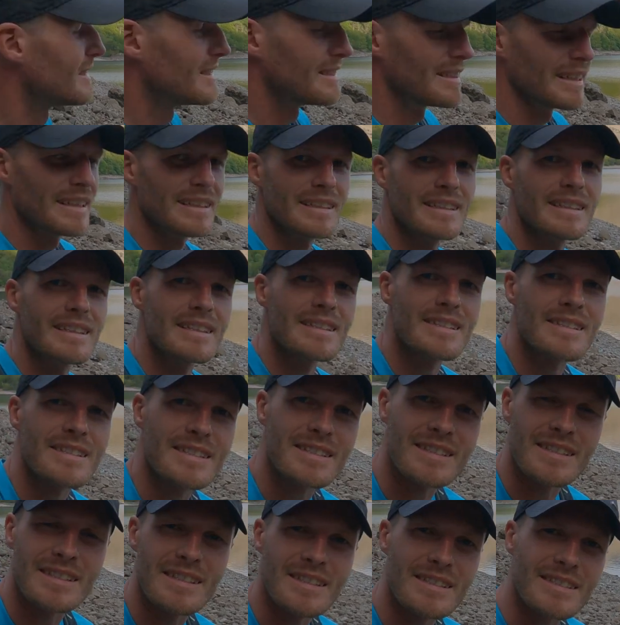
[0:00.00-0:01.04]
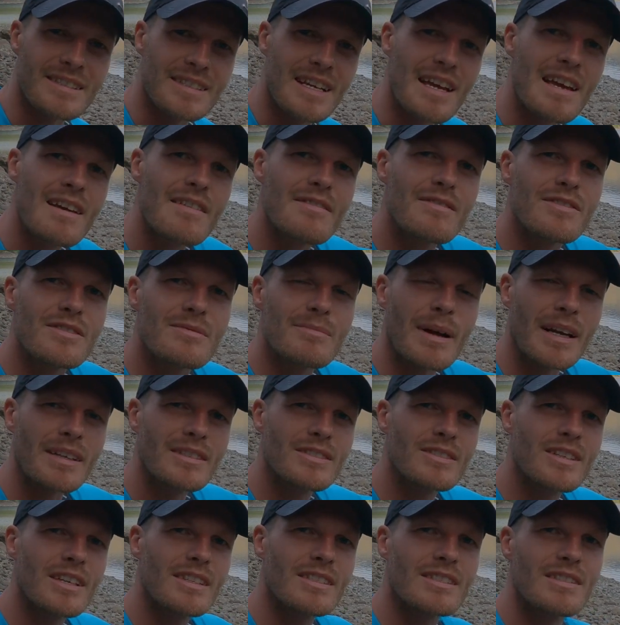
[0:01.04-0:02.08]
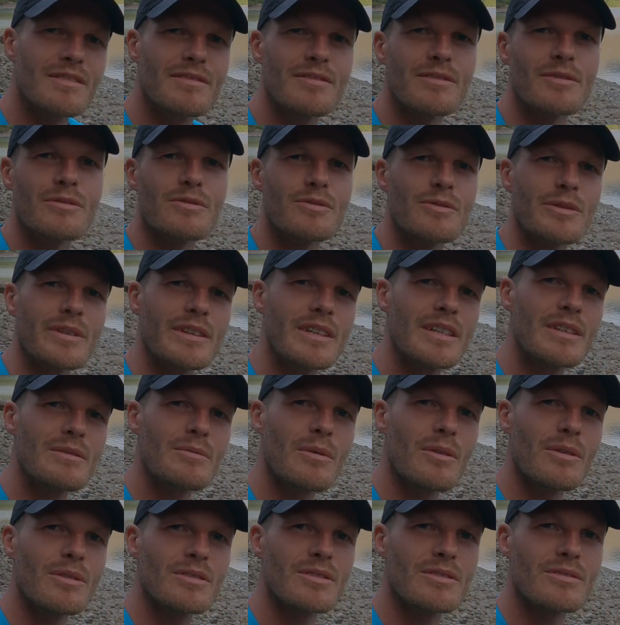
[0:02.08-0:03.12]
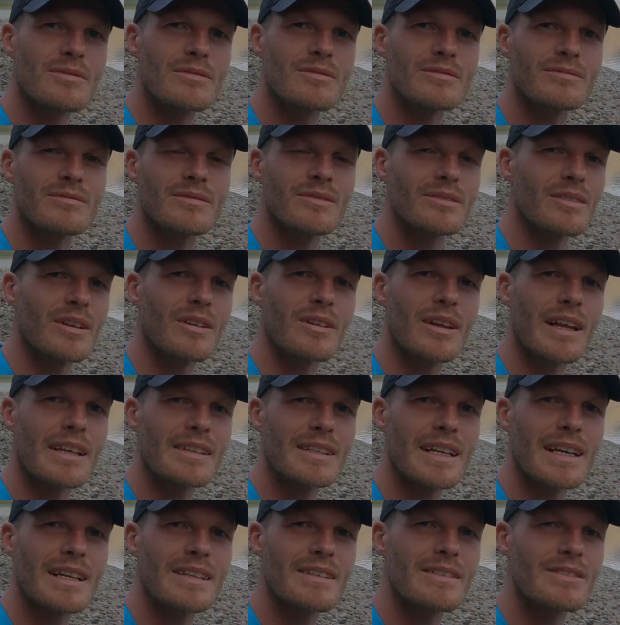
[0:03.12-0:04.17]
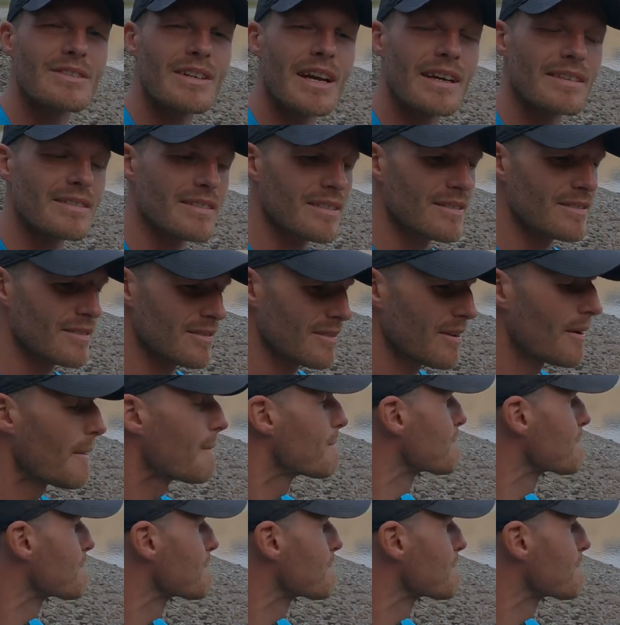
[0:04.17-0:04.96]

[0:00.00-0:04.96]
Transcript: And it serves Manchester for their drinking water and all that kind of jazz. So